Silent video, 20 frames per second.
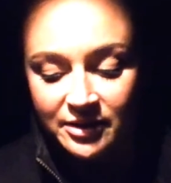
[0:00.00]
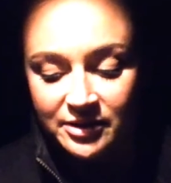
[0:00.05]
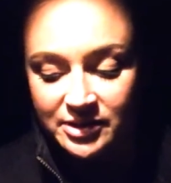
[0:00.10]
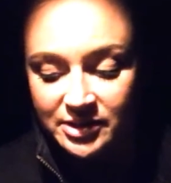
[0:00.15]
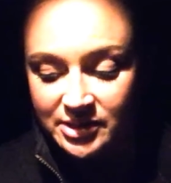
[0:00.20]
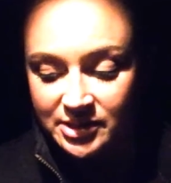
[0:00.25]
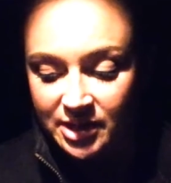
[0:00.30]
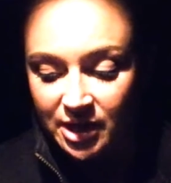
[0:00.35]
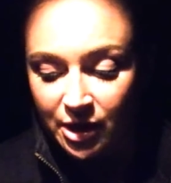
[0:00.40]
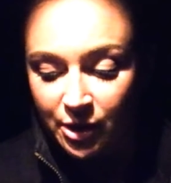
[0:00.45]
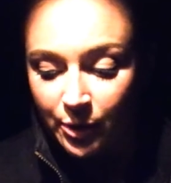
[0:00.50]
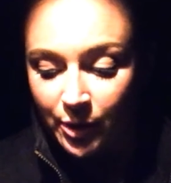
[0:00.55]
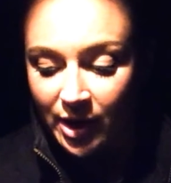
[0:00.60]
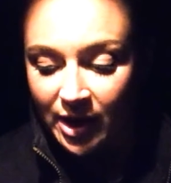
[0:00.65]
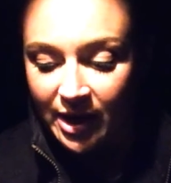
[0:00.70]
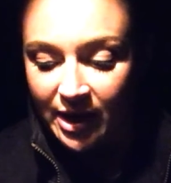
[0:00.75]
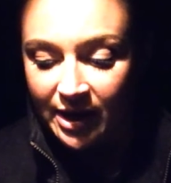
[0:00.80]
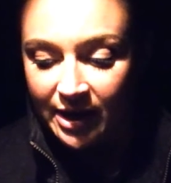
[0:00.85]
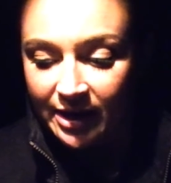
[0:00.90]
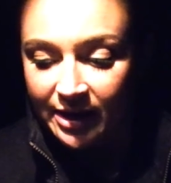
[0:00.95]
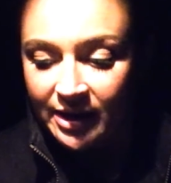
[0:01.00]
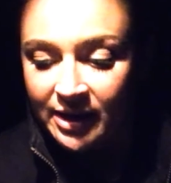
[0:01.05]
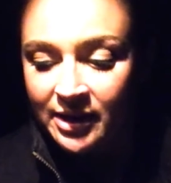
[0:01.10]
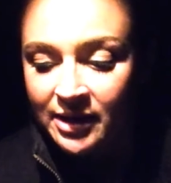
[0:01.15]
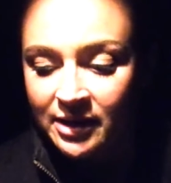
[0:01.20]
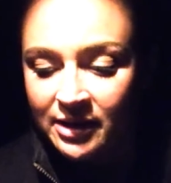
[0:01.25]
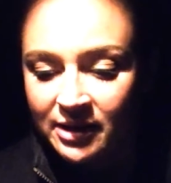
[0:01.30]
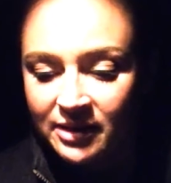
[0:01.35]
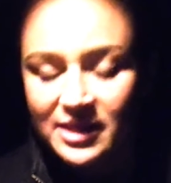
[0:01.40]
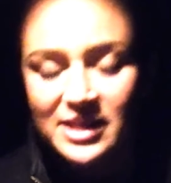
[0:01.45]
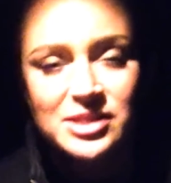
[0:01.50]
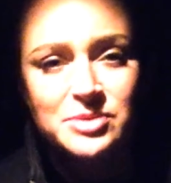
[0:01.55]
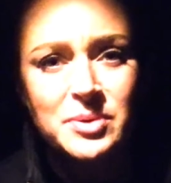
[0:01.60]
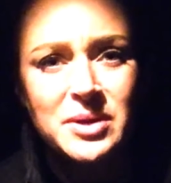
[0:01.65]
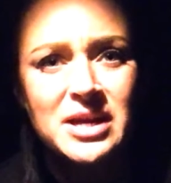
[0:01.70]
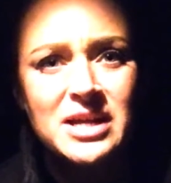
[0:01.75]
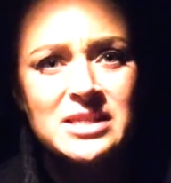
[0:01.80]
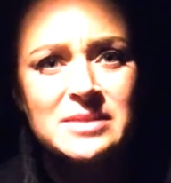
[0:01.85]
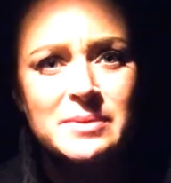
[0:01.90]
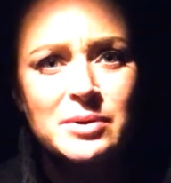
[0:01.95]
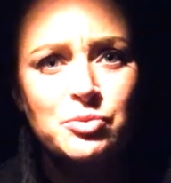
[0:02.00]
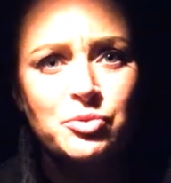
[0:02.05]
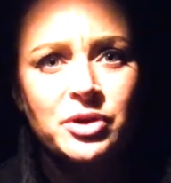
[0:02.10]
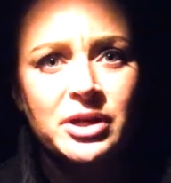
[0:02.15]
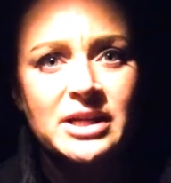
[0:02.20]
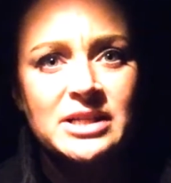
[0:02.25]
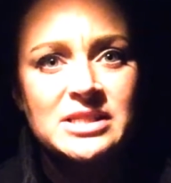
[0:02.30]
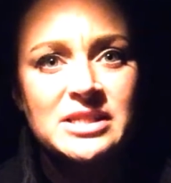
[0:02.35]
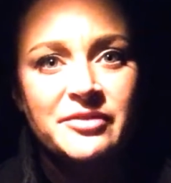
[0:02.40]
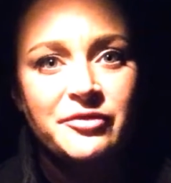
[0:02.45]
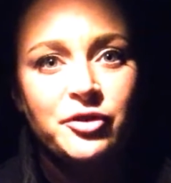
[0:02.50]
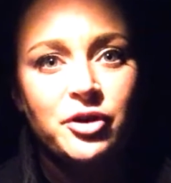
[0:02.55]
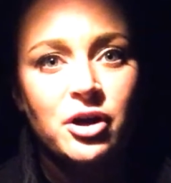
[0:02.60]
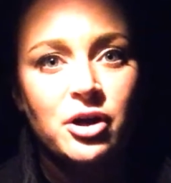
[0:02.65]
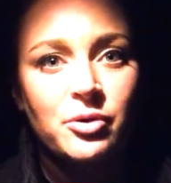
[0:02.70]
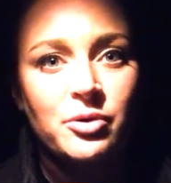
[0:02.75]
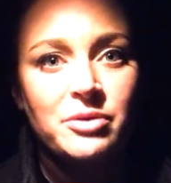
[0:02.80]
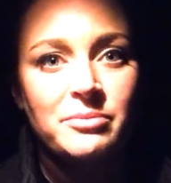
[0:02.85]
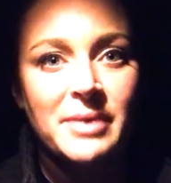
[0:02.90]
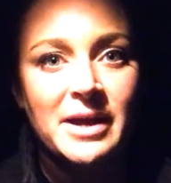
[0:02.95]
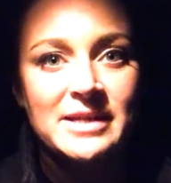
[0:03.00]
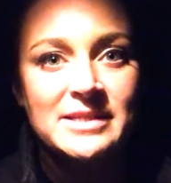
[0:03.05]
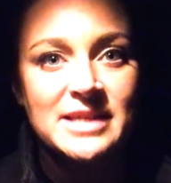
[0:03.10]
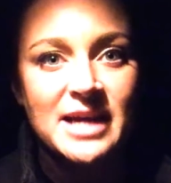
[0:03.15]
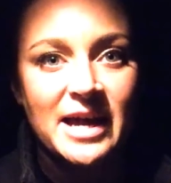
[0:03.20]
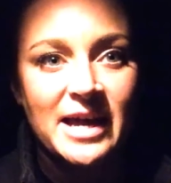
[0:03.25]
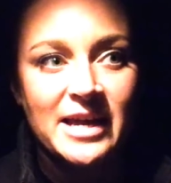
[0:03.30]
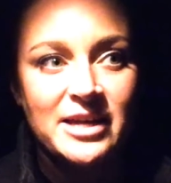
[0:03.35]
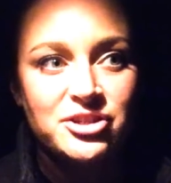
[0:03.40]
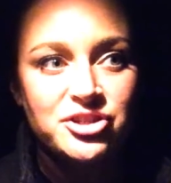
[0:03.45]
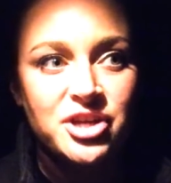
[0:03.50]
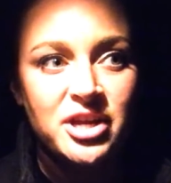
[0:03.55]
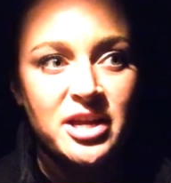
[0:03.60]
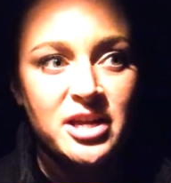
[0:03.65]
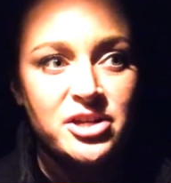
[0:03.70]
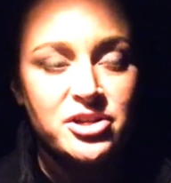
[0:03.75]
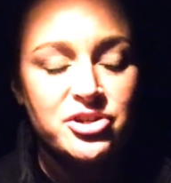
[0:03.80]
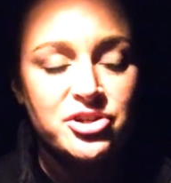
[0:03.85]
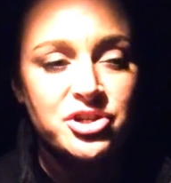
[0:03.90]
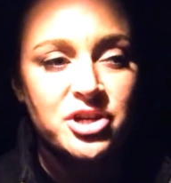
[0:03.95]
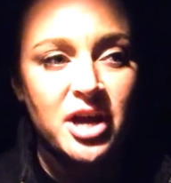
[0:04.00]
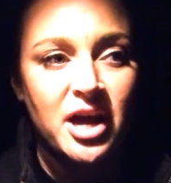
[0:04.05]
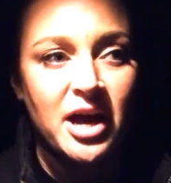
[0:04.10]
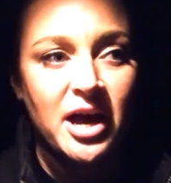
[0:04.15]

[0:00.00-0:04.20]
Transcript: So this week has been really difficult with my diet change.